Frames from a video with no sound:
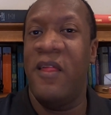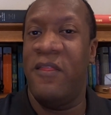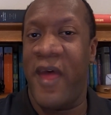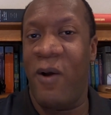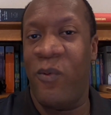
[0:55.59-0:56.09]

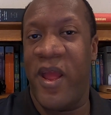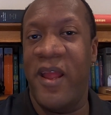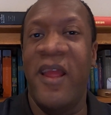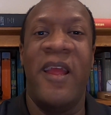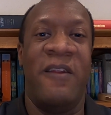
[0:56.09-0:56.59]
That
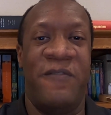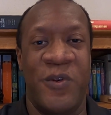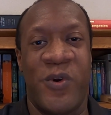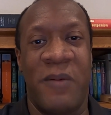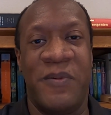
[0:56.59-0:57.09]
way, in
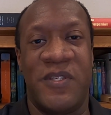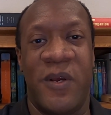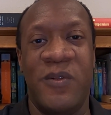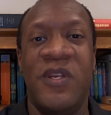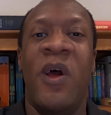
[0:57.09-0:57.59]
future
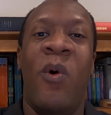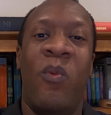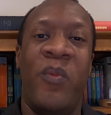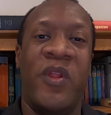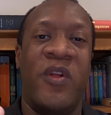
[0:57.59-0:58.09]
episodes,
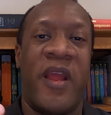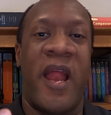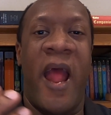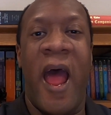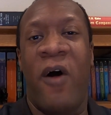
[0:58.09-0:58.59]
when we look
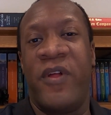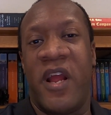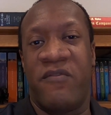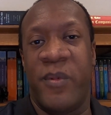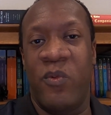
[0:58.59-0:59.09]
at how the
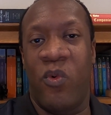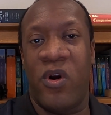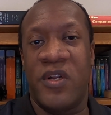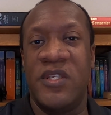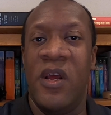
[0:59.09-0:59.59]
government
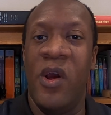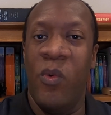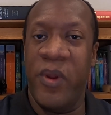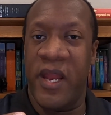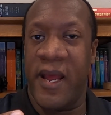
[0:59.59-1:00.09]
works,
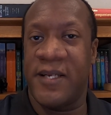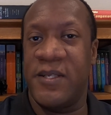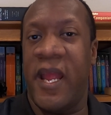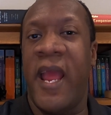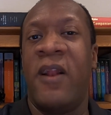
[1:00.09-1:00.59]
we can
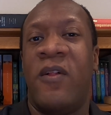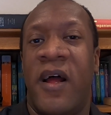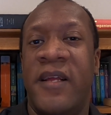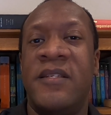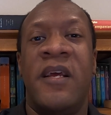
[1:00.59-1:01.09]
actually
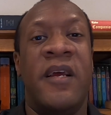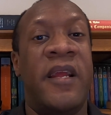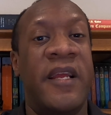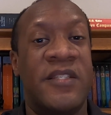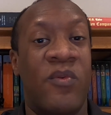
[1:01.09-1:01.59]
analyze,
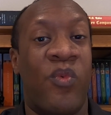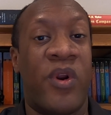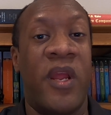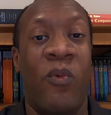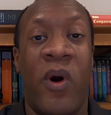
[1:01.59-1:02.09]
is it
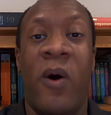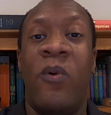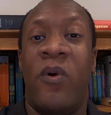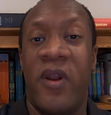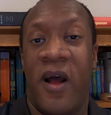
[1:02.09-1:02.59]
working
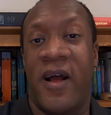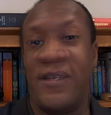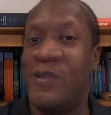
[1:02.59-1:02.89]
well or not?